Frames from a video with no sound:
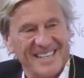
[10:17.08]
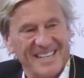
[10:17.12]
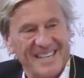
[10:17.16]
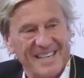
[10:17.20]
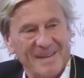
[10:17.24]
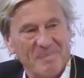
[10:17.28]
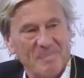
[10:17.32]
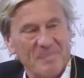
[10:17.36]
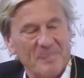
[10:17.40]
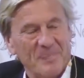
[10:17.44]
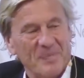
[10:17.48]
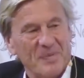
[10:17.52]

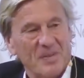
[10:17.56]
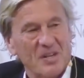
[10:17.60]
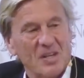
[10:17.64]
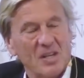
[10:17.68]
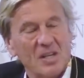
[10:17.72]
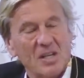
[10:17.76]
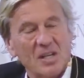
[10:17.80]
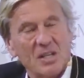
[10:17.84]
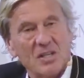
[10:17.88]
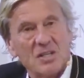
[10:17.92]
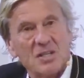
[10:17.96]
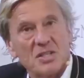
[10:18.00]
Um,
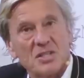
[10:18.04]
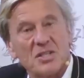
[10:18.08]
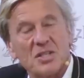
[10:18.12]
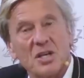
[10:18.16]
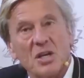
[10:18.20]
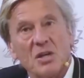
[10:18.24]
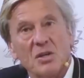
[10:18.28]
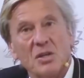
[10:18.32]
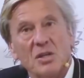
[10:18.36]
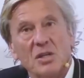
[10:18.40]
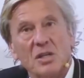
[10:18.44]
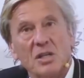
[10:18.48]

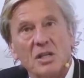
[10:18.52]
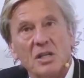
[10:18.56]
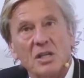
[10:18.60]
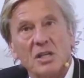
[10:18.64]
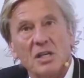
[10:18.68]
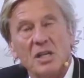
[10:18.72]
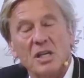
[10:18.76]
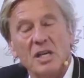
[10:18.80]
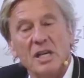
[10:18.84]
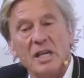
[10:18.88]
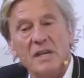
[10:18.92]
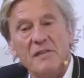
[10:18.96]
so
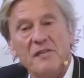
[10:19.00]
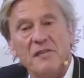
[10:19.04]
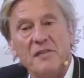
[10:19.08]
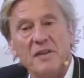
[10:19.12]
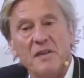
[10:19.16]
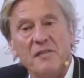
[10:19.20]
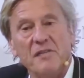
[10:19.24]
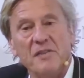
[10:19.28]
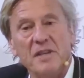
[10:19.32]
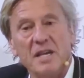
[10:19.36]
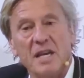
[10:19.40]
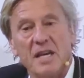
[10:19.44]
if,
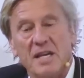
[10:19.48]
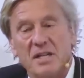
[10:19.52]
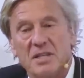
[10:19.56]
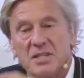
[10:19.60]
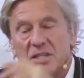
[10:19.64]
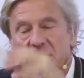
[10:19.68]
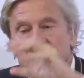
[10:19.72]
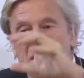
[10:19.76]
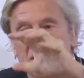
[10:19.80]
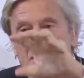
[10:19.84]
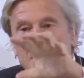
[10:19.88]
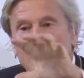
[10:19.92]
if the
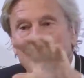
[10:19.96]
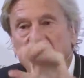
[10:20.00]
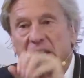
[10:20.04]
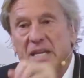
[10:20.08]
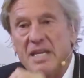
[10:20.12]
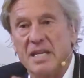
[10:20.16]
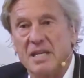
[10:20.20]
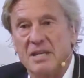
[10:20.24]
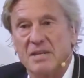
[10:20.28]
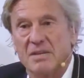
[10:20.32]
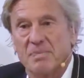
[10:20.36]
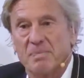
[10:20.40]
ANC is the
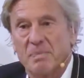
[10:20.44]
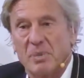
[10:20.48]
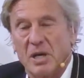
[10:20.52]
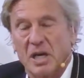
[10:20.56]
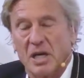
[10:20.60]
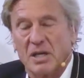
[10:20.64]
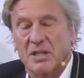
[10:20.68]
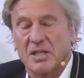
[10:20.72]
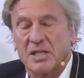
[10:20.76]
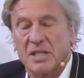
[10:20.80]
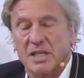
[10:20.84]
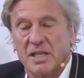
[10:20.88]
lead
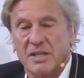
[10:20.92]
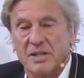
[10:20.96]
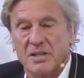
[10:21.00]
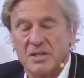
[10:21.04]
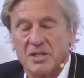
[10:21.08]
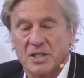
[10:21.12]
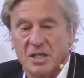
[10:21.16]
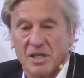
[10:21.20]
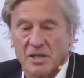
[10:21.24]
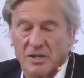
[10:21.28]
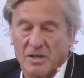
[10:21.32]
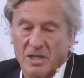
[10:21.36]
partner in
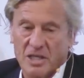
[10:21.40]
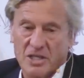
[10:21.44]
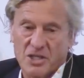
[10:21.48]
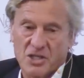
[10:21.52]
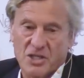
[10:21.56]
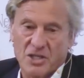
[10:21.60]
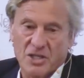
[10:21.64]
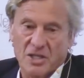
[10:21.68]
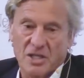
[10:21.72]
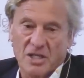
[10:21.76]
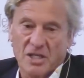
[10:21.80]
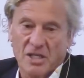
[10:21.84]
this
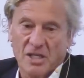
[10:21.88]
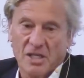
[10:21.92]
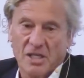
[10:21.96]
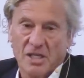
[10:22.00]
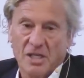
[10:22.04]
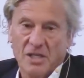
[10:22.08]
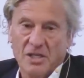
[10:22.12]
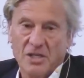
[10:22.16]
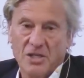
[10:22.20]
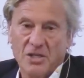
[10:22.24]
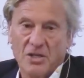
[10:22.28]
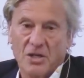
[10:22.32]
coalition,
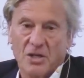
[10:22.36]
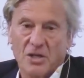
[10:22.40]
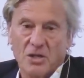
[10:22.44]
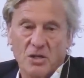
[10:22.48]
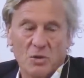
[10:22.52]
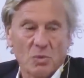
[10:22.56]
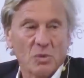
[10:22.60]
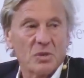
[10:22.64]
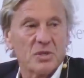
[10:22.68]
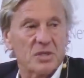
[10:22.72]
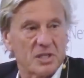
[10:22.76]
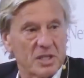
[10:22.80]
you know,
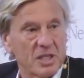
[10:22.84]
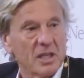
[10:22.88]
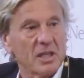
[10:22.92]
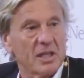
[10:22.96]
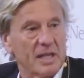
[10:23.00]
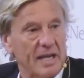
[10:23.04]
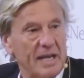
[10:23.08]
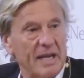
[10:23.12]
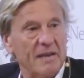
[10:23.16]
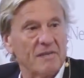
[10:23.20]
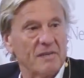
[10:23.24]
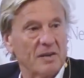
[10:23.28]
you will
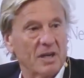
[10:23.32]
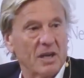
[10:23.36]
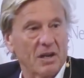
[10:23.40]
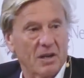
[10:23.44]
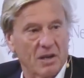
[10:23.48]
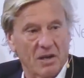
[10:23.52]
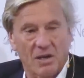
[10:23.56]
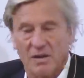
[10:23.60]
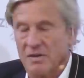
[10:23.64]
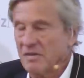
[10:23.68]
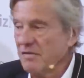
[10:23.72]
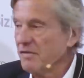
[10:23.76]
still have a
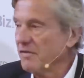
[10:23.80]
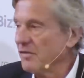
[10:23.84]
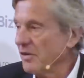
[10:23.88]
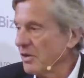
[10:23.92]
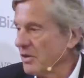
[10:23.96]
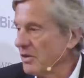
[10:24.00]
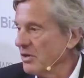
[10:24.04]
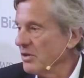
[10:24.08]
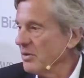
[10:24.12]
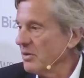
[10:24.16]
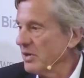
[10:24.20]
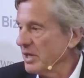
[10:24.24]
lot of
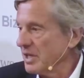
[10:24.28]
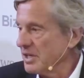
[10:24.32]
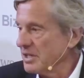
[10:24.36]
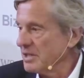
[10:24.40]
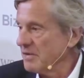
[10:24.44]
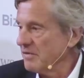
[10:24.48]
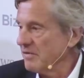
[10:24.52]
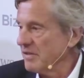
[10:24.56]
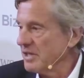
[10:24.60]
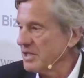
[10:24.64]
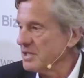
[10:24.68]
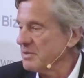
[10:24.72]
foreign
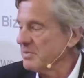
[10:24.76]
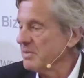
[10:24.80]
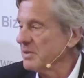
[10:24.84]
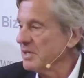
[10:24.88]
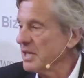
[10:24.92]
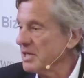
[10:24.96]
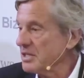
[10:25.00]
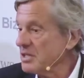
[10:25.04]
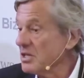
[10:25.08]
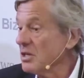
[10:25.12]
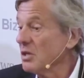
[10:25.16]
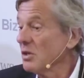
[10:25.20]
direct
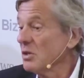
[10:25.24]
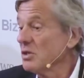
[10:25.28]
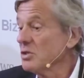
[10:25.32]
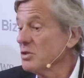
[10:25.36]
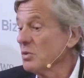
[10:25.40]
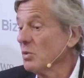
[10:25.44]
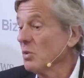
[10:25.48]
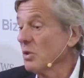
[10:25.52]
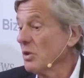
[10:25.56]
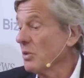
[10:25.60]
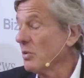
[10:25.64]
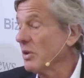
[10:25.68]
investment as long
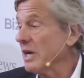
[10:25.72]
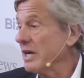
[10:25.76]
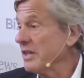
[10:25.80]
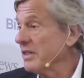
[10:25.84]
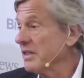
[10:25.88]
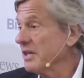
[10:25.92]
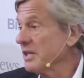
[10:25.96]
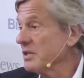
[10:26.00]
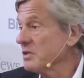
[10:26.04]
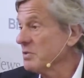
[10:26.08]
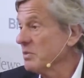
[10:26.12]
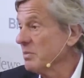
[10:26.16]
as all the right
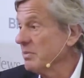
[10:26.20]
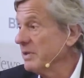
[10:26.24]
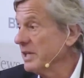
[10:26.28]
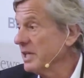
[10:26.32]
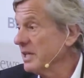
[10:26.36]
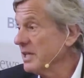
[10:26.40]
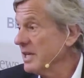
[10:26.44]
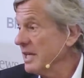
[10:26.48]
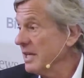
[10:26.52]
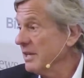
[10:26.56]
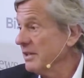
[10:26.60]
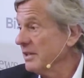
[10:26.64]
things were
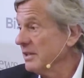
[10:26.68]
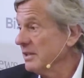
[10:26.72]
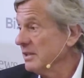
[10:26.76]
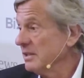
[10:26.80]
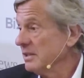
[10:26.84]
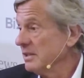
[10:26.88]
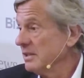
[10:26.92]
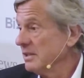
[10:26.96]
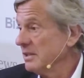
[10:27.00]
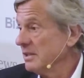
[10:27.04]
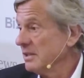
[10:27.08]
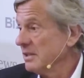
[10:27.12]
being done.
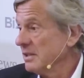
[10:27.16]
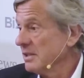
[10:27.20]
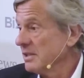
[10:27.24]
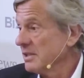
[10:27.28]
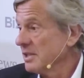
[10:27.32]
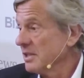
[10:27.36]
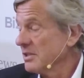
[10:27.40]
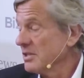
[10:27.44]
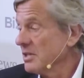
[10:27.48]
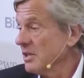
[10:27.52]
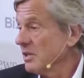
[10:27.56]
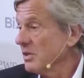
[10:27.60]

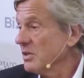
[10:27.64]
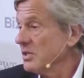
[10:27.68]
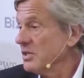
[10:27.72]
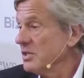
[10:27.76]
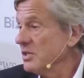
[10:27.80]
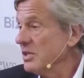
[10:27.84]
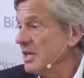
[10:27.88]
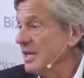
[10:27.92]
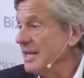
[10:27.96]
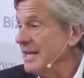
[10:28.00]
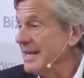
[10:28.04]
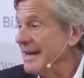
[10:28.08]
So as long
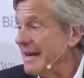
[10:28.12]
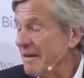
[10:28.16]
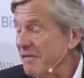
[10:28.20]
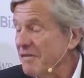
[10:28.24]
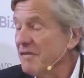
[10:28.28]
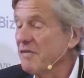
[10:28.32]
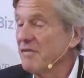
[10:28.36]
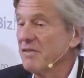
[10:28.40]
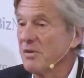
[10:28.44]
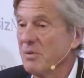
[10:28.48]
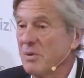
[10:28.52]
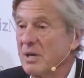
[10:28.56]
as
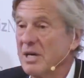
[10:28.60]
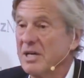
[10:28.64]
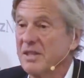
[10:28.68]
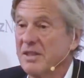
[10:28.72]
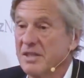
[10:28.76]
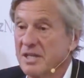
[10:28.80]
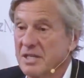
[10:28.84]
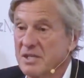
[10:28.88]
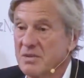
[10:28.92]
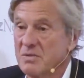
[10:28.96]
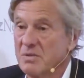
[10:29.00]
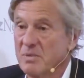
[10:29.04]
enough of the right
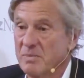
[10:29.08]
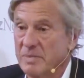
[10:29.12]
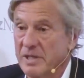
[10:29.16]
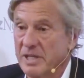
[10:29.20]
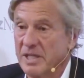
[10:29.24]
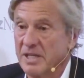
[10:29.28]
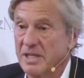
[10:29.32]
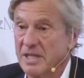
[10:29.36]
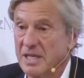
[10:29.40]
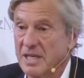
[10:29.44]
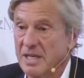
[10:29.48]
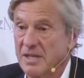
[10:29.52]
things were
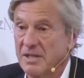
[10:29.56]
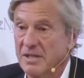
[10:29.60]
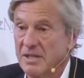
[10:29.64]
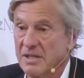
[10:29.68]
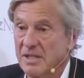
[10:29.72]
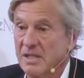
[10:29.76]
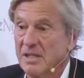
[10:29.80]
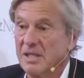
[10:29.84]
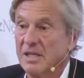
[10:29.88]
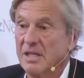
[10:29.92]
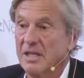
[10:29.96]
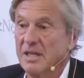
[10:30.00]
being
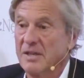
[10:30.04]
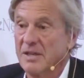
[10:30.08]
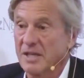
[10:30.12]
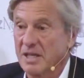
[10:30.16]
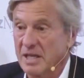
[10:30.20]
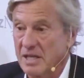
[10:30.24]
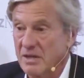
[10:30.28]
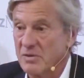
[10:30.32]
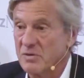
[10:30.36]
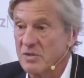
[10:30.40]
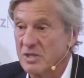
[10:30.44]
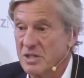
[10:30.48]
done and the
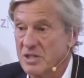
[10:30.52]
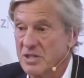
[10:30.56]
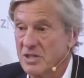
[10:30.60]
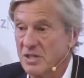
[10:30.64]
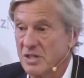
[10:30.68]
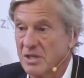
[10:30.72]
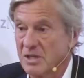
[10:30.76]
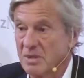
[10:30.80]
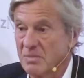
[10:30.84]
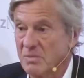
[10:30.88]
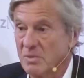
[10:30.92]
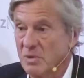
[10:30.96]
country
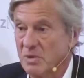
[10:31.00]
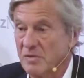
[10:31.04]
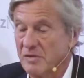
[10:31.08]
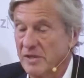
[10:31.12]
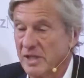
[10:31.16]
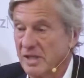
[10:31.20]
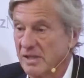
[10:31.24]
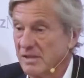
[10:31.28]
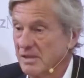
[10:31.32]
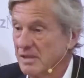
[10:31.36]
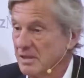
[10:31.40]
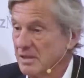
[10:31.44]
started
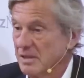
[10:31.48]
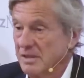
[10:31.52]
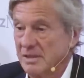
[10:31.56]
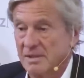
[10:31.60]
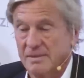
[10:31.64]
moving,